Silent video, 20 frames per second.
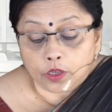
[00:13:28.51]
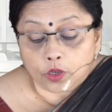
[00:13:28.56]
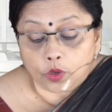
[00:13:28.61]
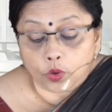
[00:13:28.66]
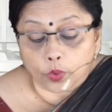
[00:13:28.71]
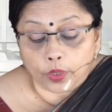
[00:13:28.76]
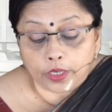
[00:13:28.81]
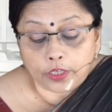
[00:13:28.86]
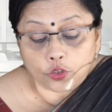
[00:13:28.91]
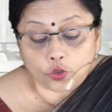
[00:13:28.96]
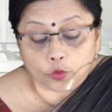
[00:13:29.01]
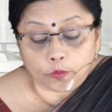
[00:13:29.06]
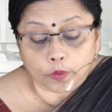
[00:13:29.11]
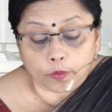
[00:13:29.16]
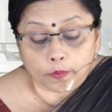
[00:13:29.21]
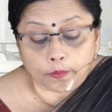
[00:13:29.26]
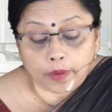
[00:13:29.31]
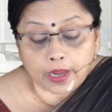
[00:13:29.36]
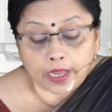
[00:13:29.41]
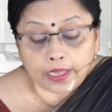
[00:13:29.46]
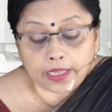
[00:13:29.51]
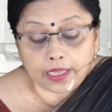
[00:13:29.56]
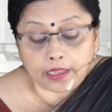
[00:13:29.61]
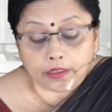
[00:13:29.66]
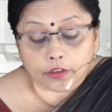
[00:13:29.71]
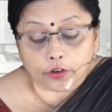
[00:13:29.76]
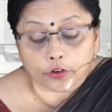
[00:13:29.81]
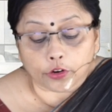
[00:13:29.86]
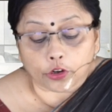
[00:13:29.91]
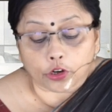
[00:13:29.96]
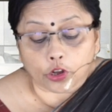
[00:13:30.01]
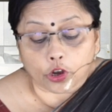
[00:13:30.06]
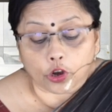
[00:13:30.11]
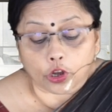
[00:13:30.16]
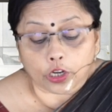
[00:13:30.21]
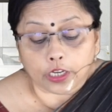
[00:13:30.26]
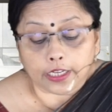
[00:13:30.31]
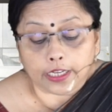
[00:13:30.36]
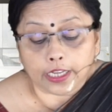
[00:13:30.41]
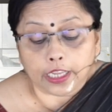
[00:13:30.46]
going to Mumbai either on a
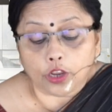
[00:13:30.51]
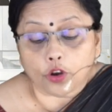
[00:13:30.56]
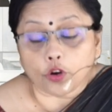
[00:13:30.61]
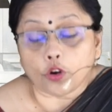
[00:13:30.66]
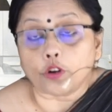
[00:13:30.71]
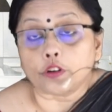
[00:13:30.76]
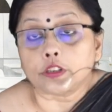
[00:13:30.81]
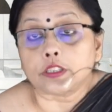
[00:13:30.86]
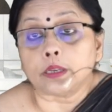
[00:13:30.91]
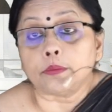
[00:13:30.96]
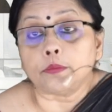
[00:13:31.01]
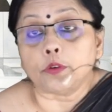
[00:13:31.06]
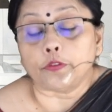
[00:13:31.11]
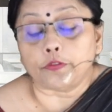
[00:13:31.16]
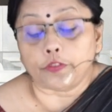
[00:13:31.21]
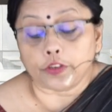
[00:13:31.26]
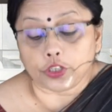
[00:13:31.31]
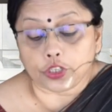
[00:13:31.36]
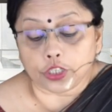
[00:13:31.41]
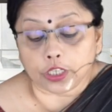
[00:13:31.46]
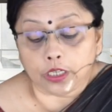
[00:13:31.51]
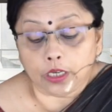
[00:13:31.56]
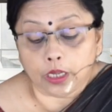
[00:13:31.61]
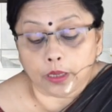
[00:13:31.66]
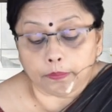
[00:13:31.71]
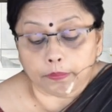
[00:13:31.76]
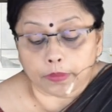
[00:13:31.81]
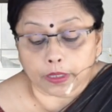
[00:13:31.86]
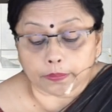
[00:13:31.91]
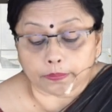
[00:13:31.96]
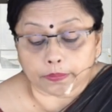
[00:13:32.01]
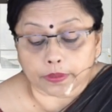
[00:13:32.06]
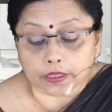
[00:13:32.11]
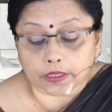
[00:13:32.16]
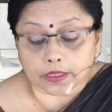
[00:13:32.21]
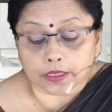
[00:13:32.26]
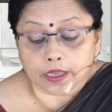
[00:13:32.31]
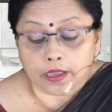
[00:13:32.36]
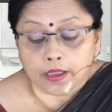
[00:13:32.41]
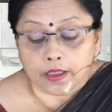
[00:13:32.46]
holiday or some official purpose.